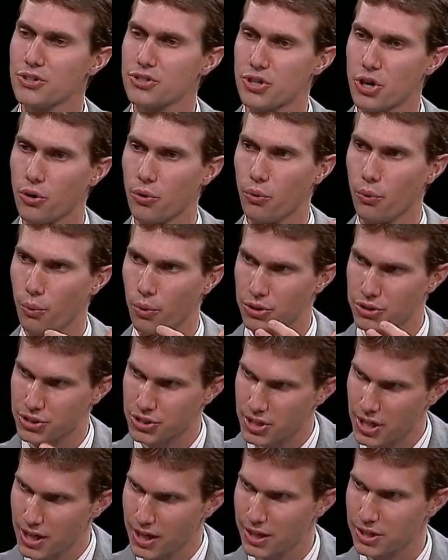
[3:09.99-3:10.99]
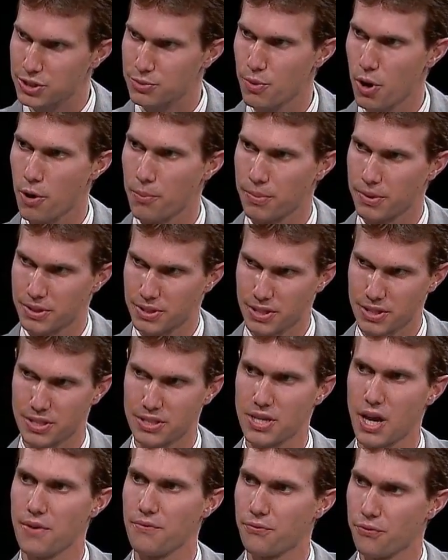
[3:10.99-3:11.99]
So we're seeing small
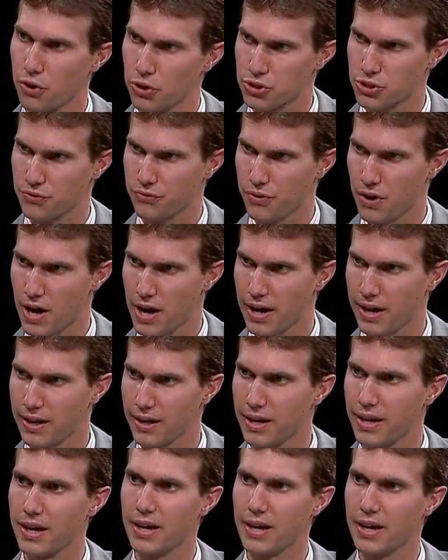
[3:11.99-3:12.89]
business diversify,